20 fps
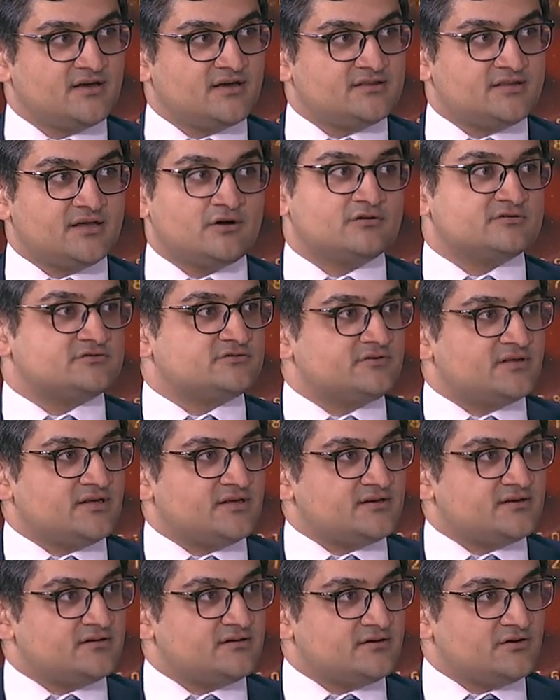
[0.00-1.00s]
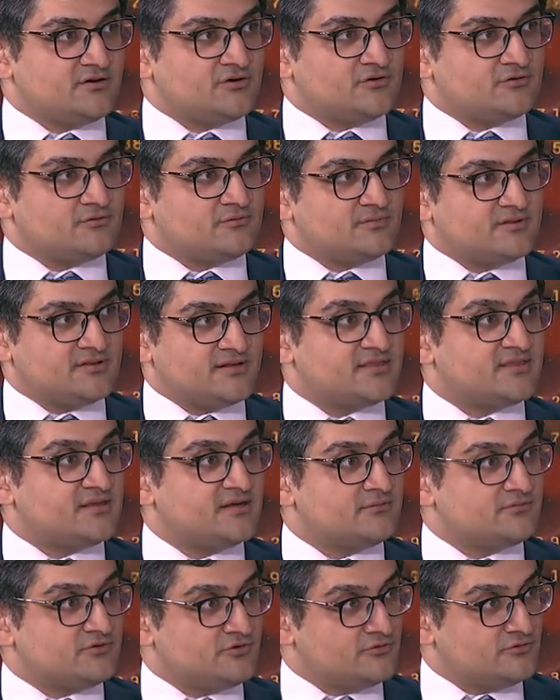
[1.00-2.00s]
They also need, you know,
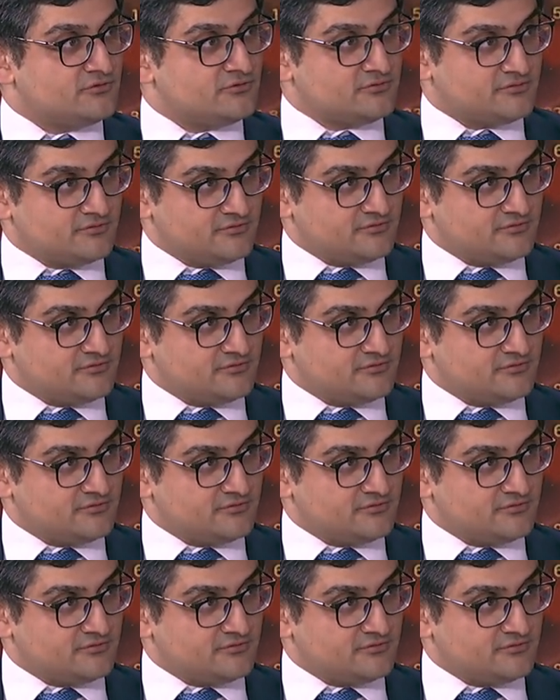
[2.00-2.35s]
lithium to